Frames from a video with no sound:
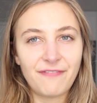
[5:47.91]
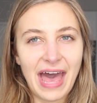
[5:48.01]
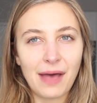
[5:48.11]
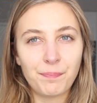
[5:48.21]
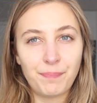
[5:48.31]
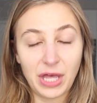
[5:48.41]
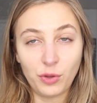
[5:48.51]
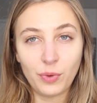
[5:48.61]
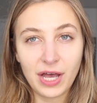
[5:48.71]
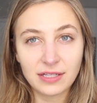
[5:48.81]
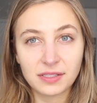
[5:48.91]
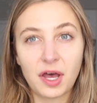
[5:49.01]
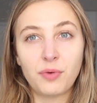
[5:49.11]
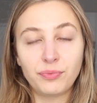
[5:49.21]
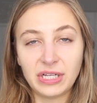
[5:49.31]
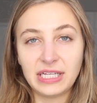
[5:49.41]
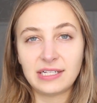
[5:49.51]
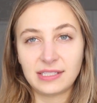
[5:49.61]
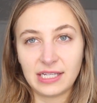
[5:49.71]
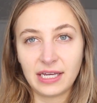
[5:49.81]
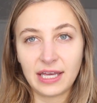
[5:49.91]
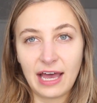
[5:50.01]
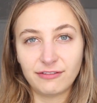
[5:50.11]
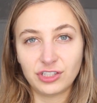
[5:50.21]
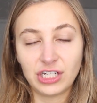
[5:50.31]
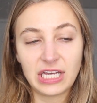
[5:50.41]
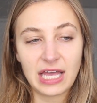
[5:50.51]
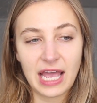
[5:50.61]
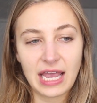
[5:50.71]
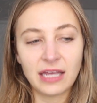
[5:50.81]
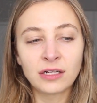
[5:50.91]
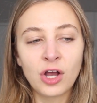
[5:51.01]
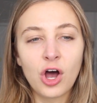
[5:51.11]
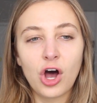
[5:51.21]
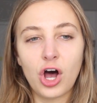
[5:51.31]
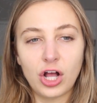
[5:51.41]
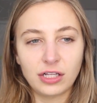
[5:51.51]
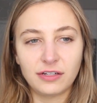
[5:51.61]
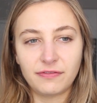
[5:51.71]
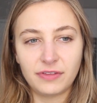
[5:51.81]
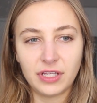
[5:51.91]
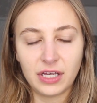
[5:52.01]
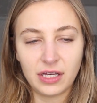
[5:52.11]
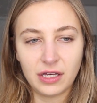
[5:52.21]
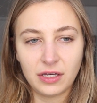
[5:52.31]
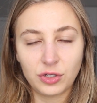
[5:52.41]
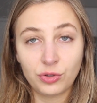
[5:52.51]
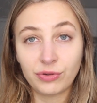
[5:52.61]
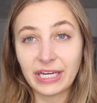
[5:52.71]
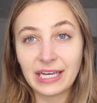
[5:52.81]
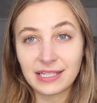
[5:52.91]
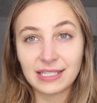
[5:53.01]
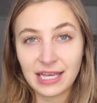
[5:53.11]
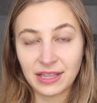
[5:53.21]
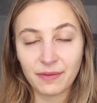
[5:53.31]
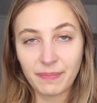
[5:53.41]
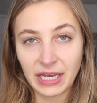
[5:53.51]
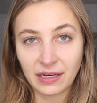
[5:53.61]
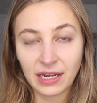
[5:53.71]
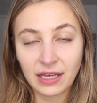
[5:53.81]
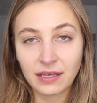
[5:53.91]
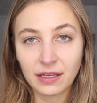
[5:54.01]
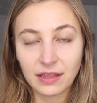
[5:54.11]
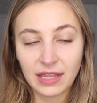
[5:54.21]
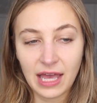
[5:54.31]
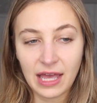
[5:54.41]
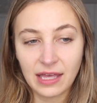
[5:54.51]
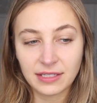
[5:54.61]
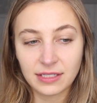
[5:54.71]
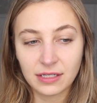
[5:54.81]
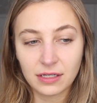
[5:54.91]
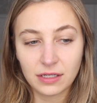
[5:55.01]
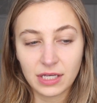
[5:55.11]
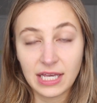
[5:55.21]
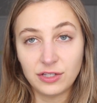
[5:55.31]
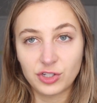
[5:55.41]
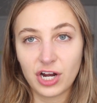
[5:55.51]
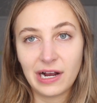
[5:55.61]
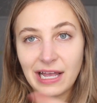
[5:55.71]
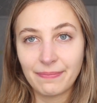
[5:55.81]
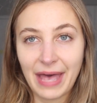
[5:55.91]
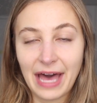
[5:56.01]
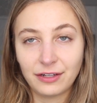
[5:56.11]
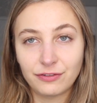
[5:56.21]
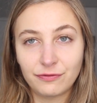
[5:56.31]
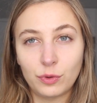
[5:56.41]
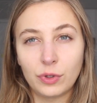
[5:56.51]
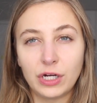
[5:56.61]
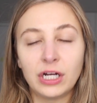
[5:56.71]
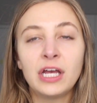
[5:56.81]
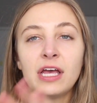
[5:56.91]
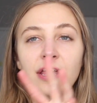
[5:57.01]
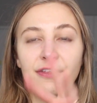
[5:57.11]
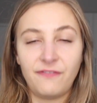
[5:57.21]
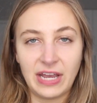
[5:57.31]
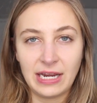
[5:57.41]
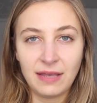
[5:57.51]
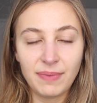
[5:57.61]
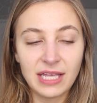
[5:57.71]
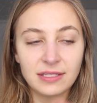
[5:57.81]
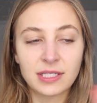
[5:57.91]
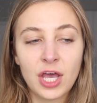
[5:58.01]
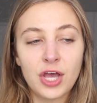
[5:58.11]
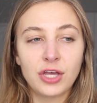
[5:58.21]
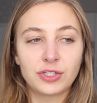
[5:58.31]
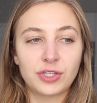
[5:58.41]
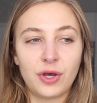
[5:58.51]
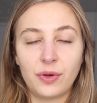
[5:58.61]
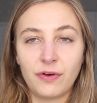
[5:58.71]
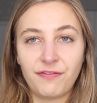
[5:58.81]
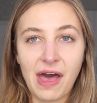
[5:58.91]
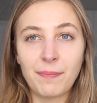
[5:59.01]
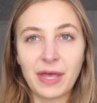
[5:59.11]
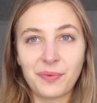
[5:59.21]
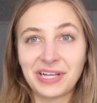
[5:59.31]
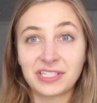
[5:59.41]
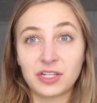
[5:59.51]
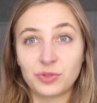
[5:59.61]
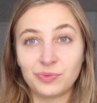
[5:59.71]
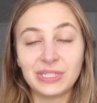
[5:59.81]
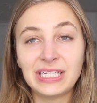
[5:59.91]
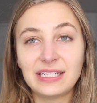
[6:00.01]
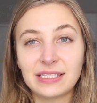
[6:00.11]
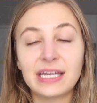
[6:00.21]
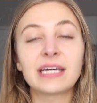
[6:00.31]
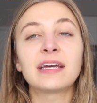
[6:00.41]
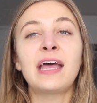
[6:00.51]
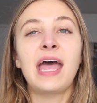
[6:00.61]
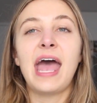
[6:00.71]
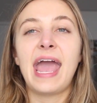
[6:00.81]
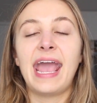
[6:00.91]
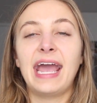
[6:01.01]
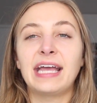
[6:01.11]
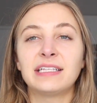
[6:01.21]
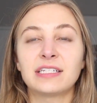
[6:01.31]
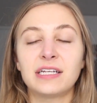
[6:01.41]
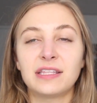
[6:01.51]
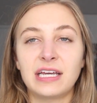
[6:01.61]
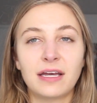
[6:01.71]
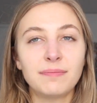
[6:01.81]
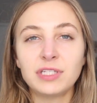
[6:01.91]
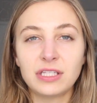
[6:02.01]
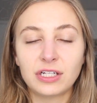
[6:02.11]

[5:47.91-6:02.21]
Fat Belwas got really sick after he ate all of the crickets in the picnic that Hizdahr had packed for the fighting pits. So Fat Belwas gets really sick, and they come to the